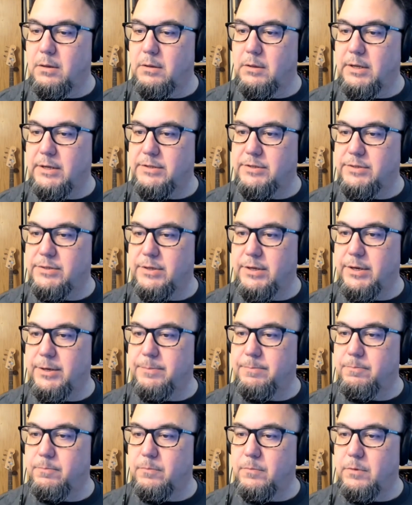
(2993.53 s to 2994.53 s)
Let's see,
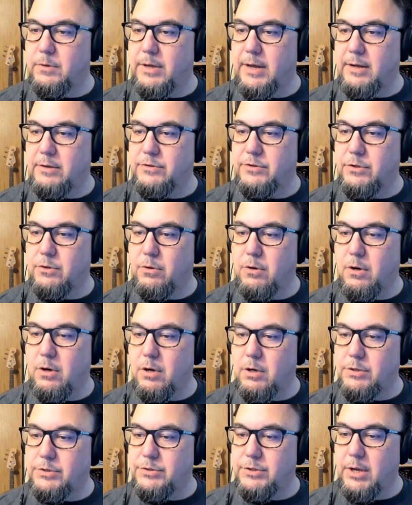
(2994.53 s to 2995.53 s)
accounts and
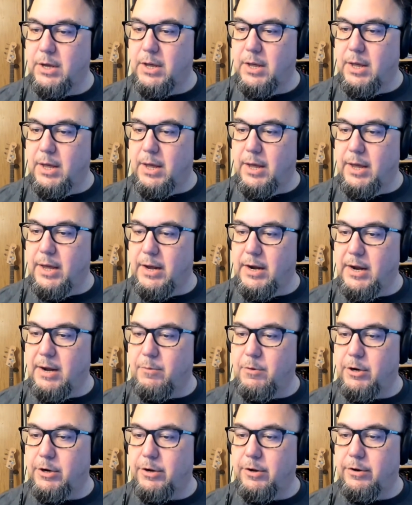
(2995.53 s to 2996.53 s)
orgs, and I
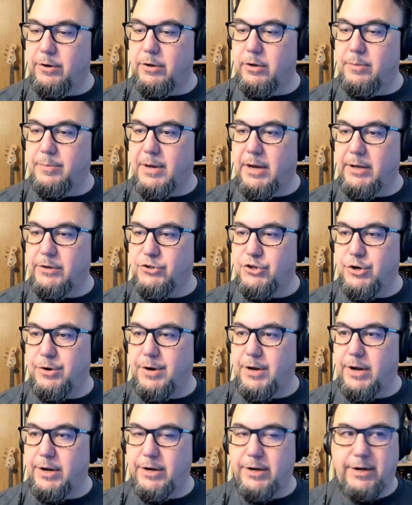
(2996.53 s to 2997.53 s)
want to go to my
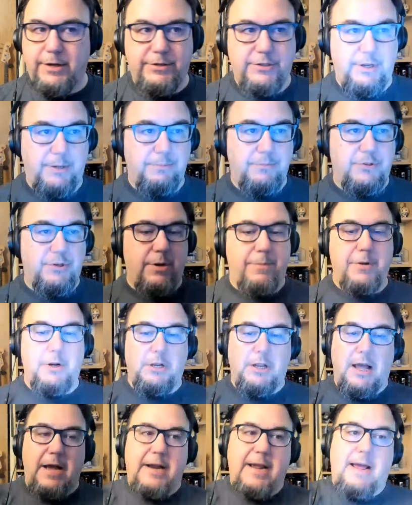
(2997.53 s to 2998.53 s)
Jerry Honeycutt team. So I'm going to
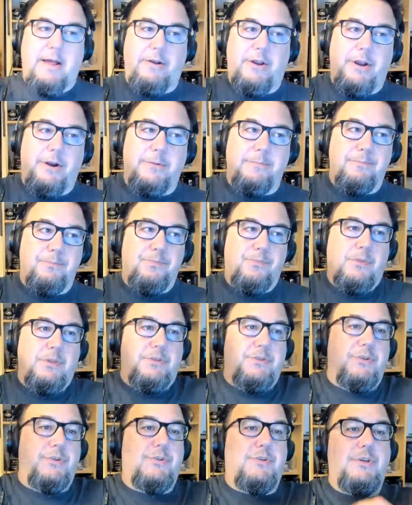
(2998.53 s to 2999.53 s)
log out here.
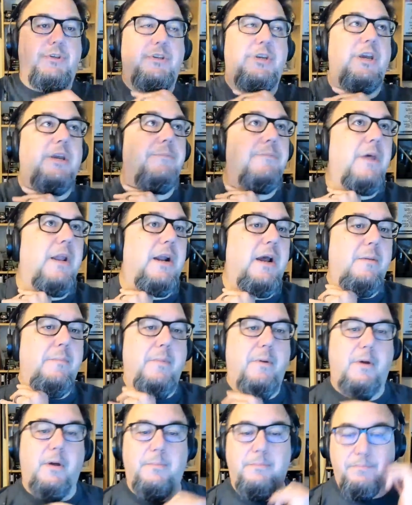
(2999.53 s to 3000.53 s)
This is a team that I'm
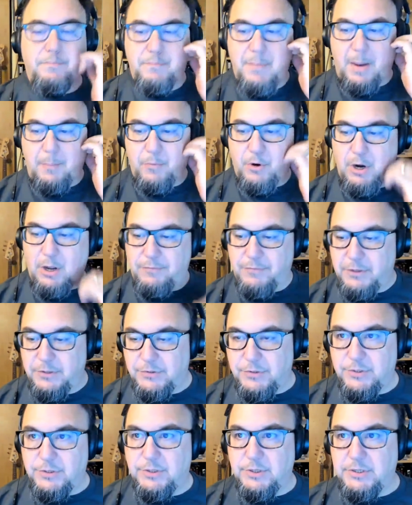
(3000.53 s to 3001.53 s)
a member of.
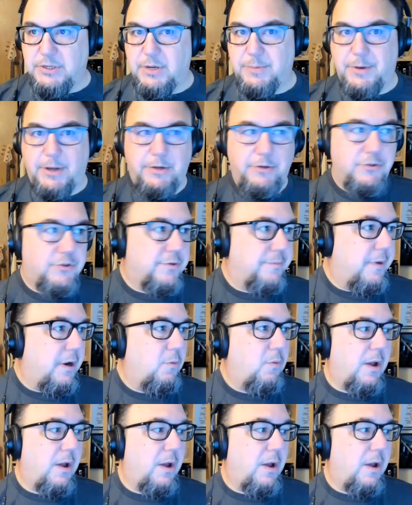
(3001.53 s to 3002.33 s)
This is the team I use for my